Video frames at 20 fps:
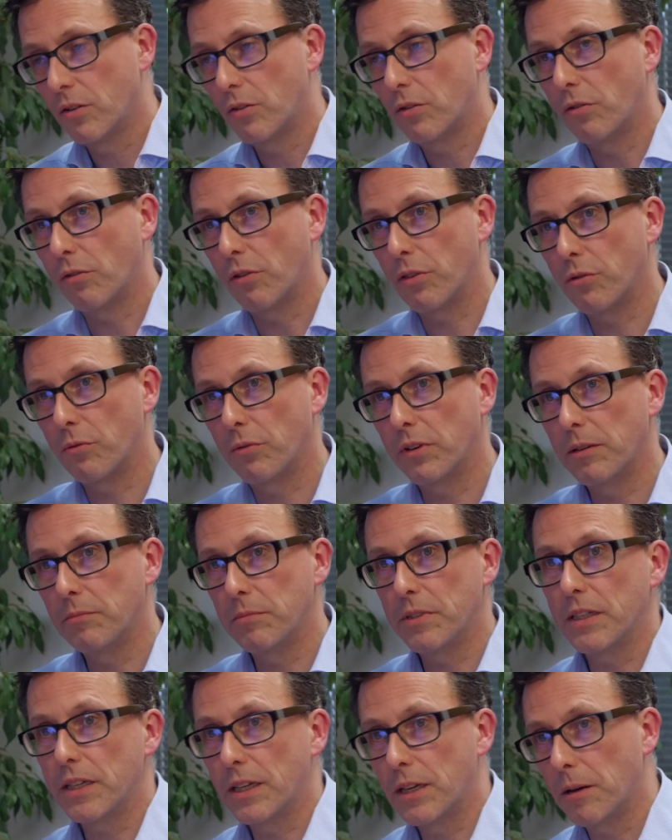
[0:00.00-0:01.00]
or through a
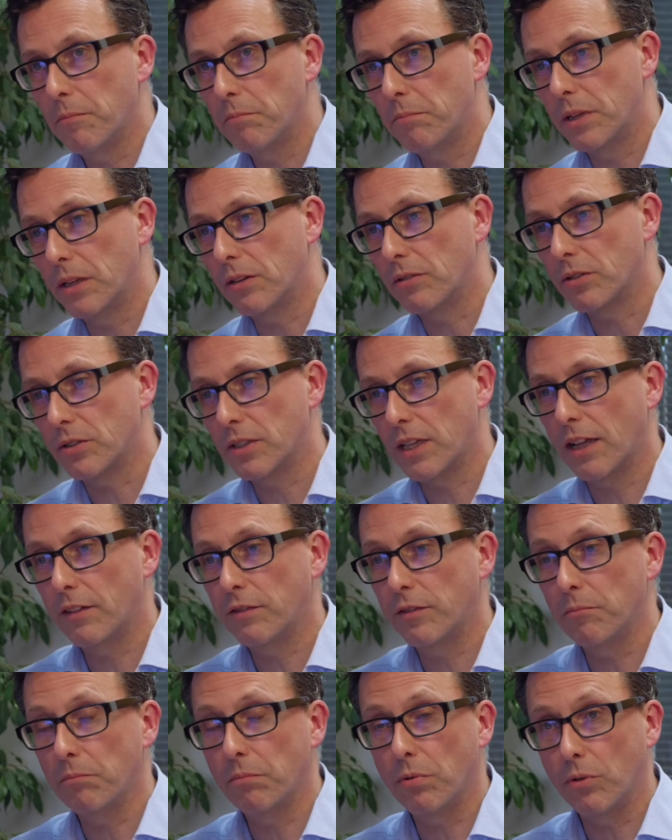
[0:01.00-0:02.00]
limited company, because
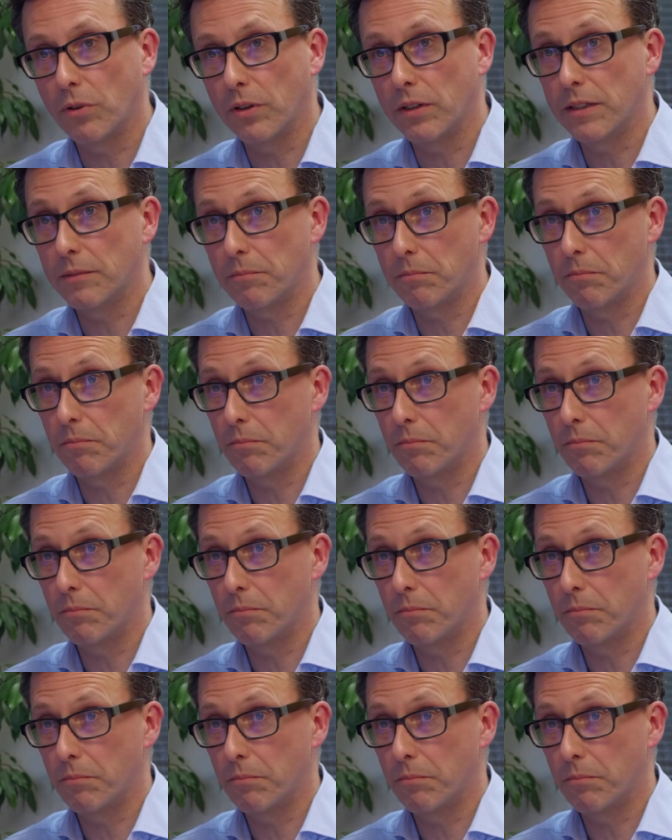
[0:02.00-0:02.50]
self-employed